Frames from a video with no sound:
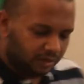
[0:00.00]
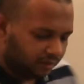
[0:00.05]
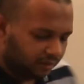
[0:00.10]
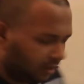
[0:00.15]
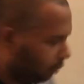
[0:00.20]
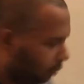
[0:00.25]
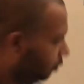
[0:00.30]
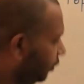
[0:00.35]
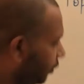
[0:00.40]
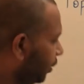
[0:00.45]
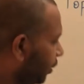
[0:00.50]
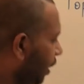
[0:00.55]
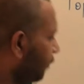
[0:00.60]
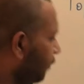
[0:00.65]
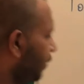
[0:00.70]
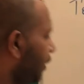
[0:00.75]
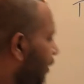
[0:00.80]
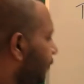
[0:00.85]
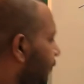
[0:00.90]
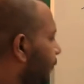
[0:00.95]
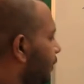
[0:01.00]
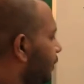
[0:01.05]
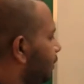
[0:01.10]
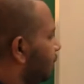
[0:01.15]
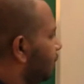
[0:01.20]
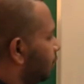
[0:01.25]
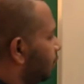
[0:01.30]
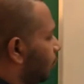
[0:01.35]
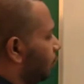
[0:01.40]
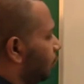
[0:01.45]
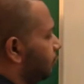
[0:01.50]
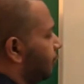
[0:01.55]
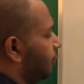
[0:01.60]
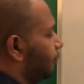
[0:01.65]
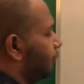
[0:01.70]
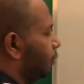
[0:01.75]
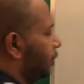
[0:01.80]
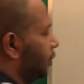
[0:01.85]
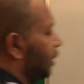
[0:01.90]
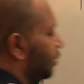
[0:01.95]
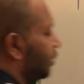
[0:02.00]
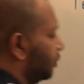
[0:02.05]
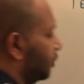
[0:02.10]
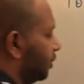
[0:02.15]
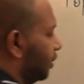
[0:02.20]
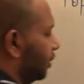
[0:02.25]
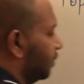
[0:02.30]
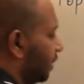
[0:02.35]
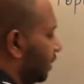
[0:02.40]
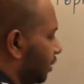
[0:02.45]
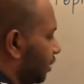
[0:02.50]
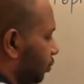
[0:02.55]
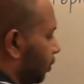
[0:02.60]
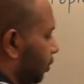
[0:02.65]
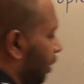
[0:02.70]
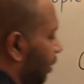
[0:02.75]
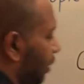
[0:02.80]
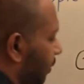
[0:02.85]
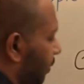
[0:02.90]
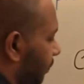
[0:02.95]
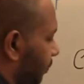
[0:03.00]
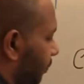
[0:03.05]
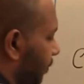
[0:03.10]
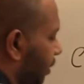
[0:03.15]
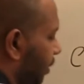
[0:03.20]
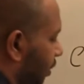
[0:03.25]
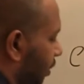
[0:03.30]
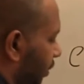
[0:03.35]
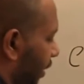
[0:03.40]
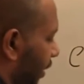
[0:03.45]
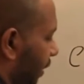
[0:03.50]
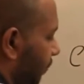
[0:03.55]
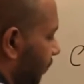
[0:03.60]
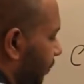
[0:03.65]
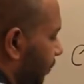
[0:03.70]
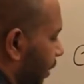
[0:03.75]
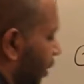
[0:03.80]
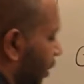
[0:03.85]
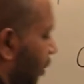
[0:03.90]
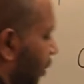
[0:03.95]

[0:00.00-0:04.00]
Now you can verify this also for the esters as well. Okay.